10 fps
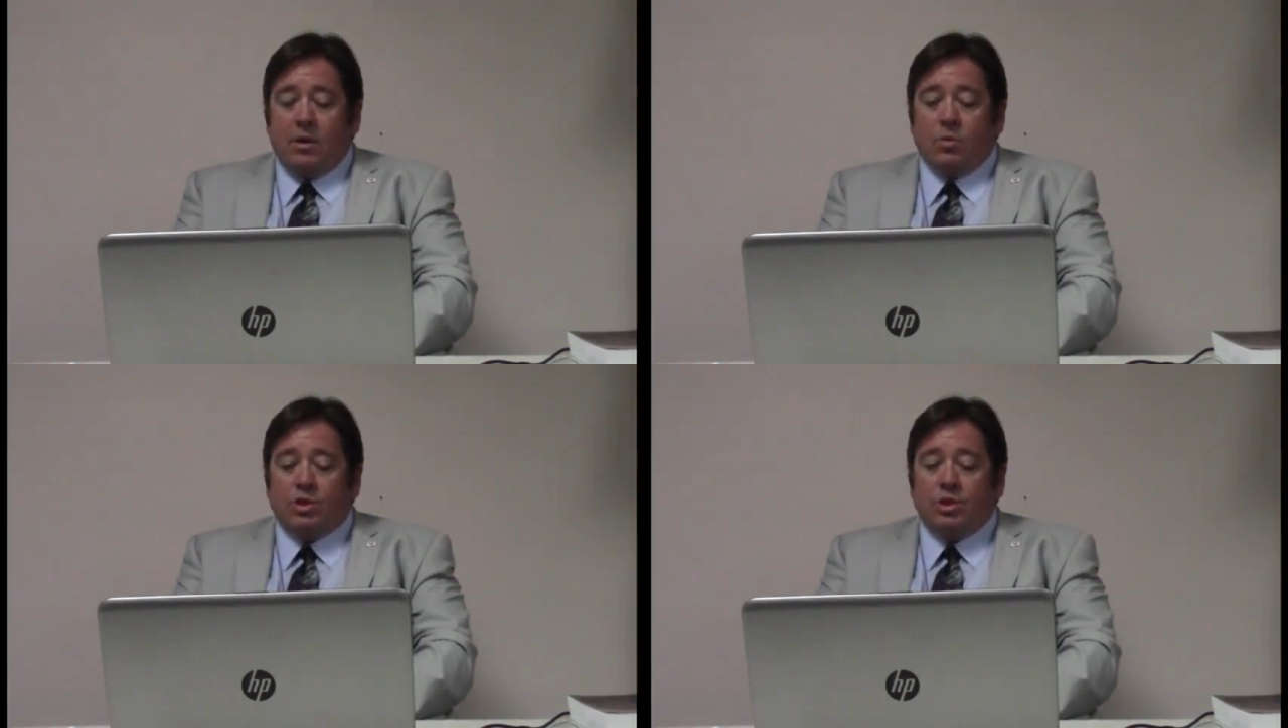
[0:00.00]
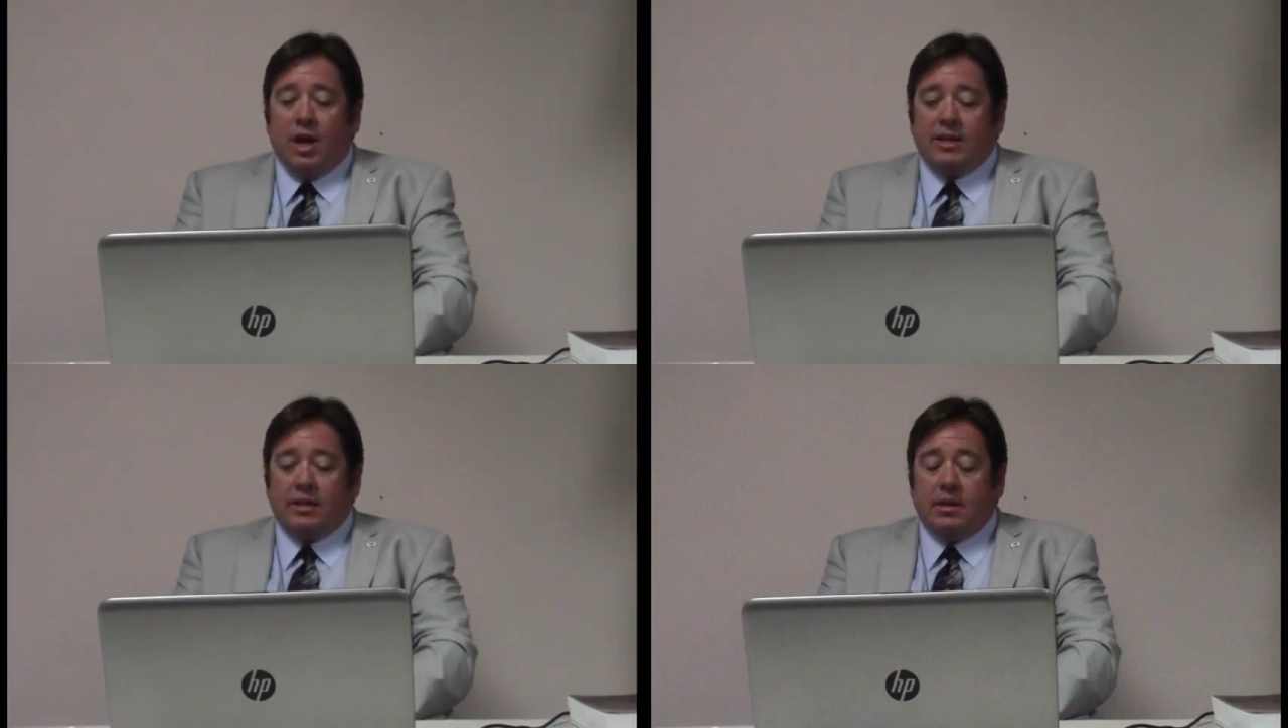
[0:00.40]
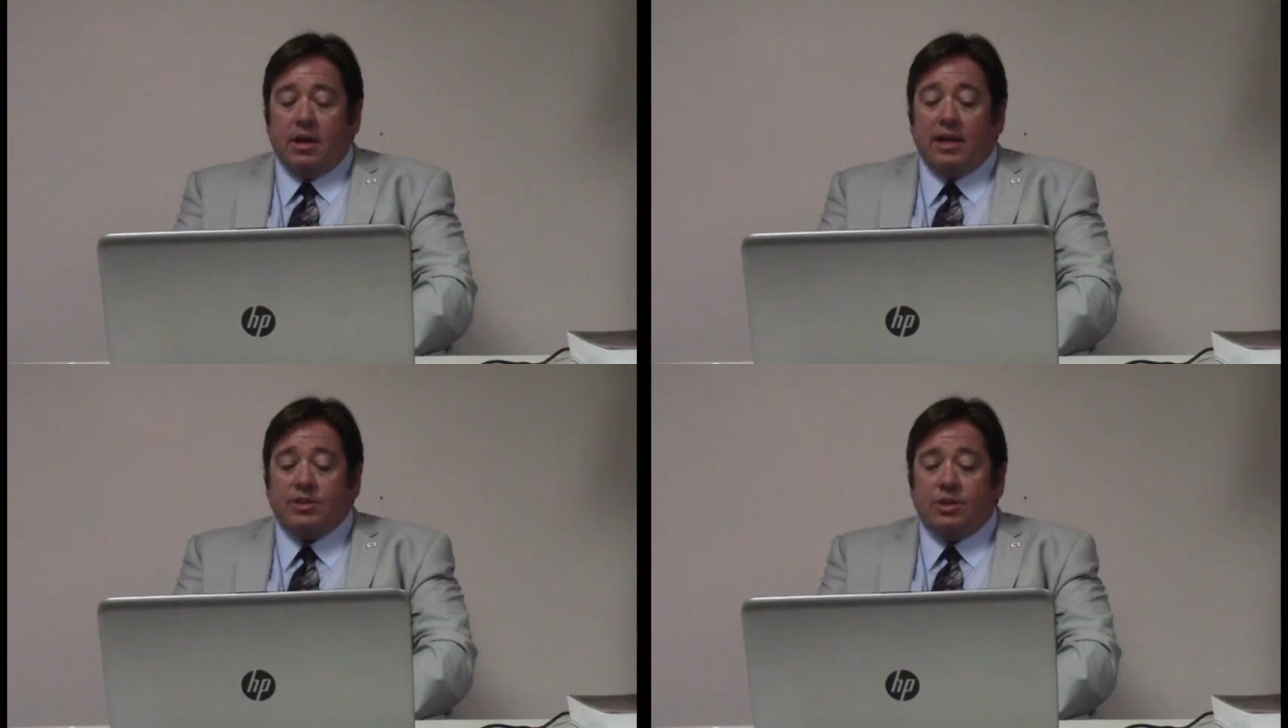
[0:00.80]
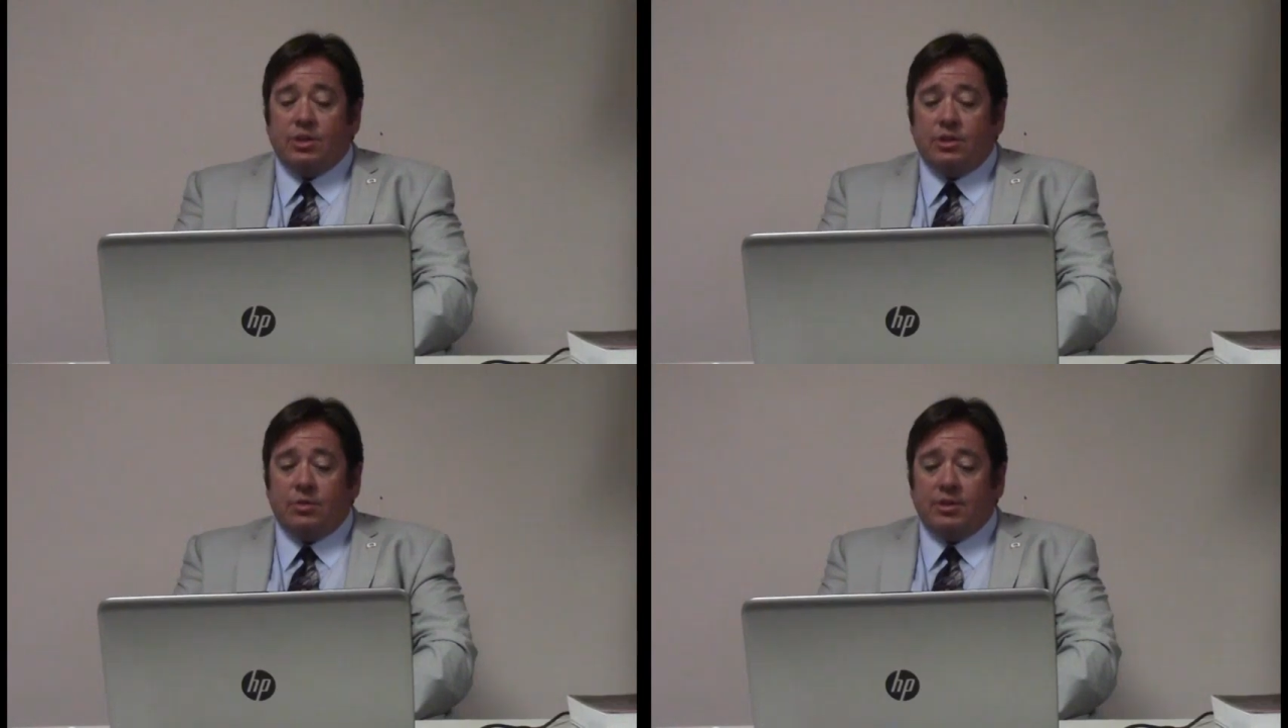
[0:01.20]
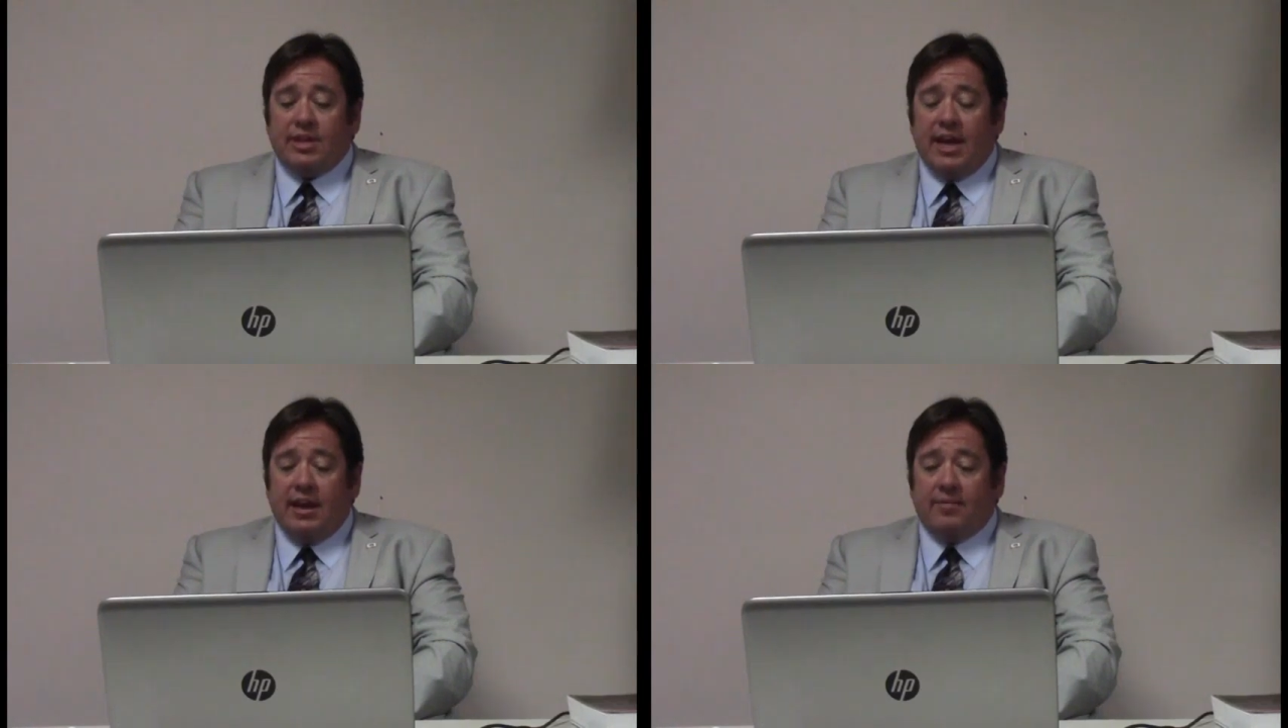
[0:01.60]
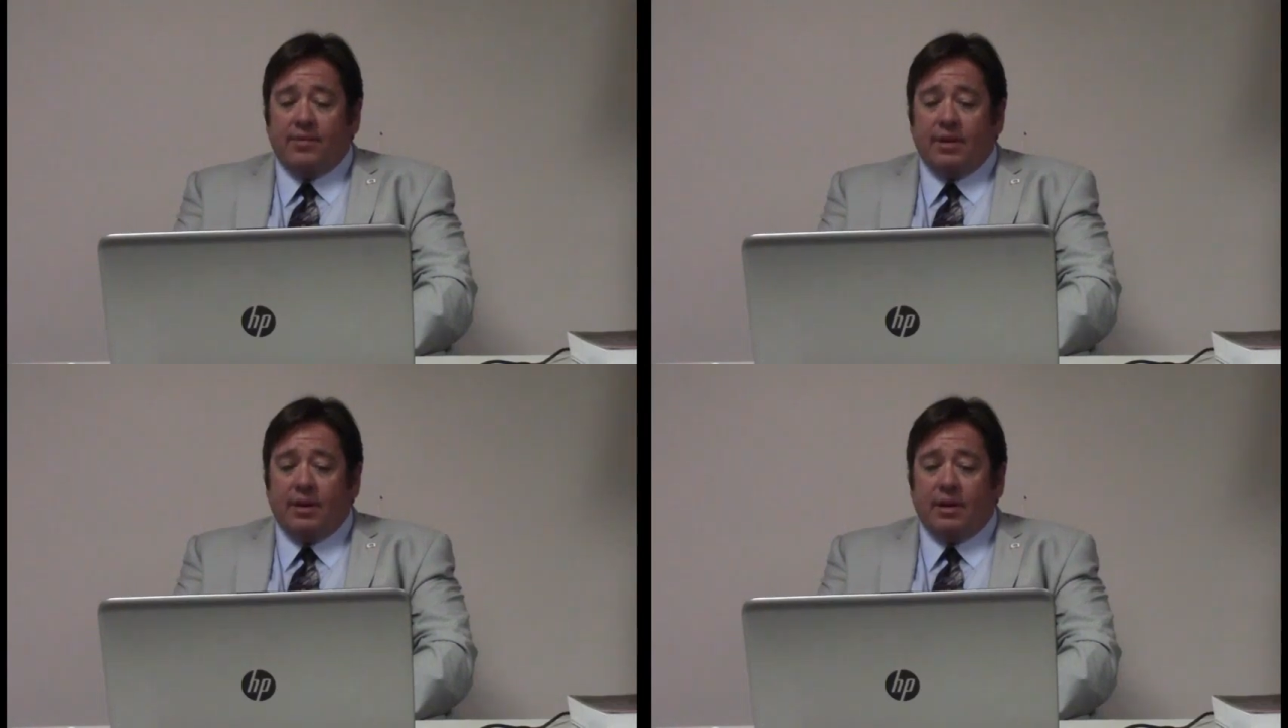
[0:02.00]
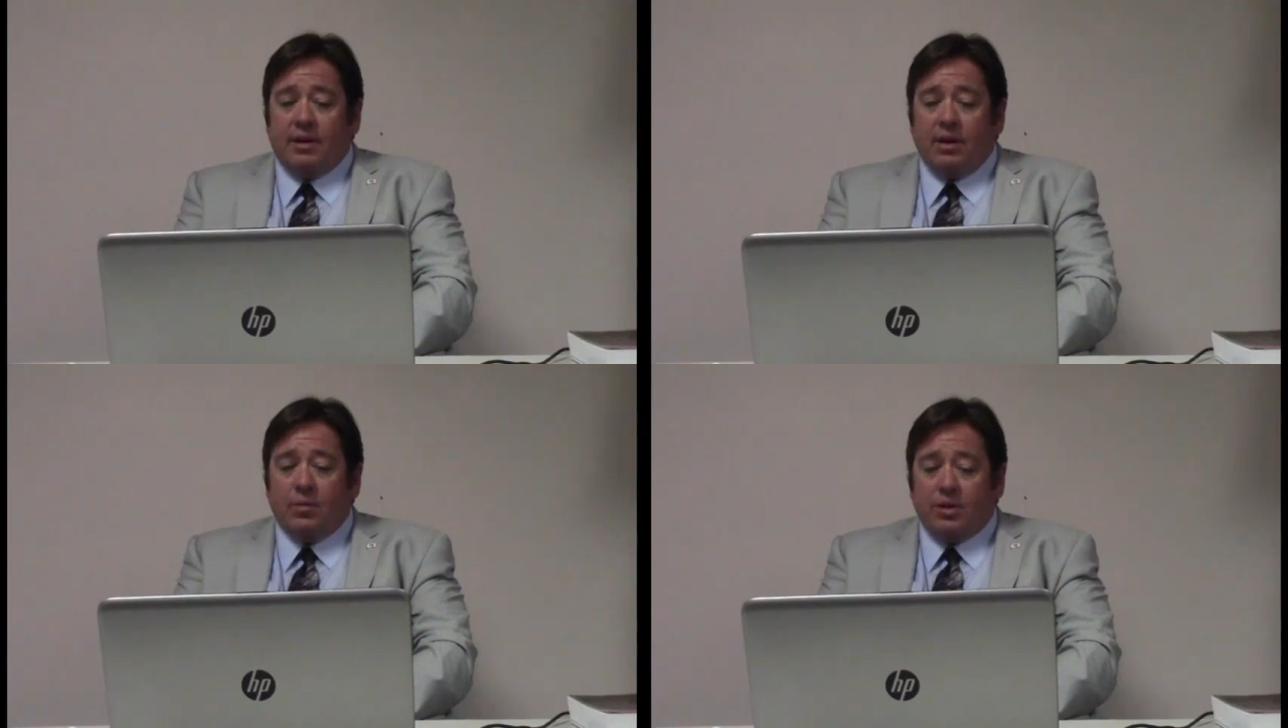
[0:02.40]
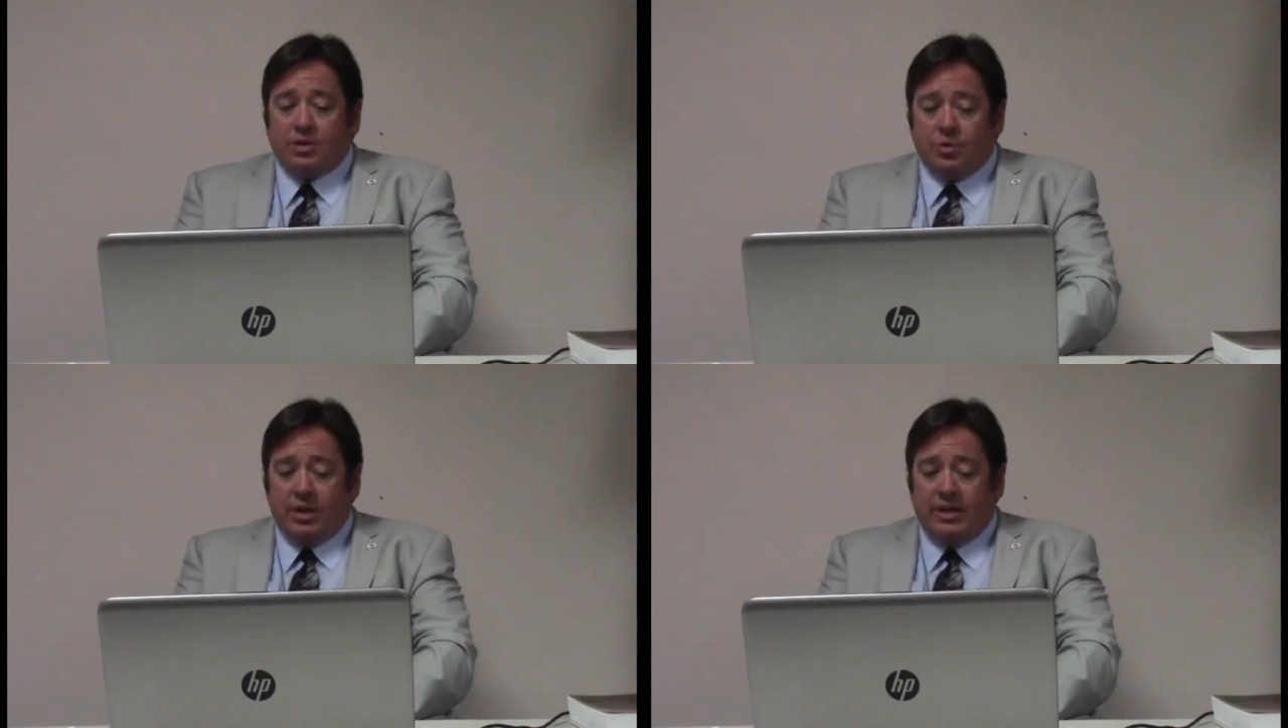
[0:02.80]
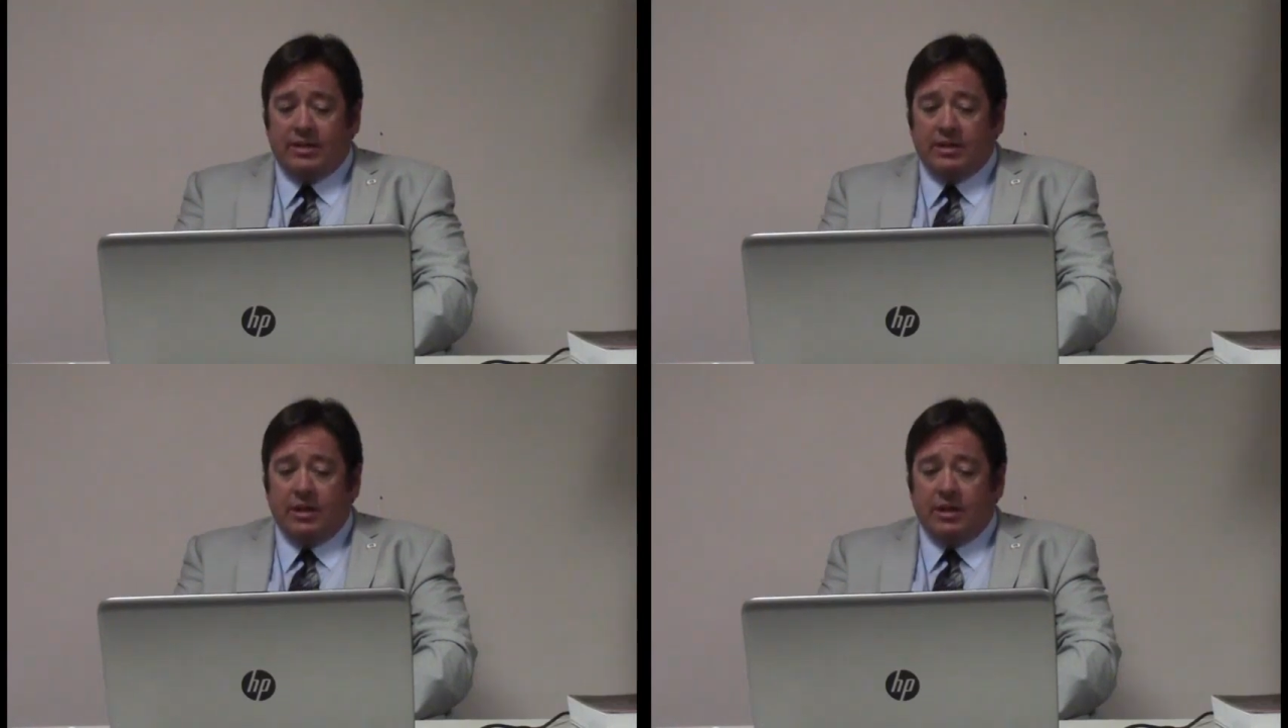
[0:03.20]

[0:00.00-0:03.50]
What you guys, you guys could do is have a, a retreat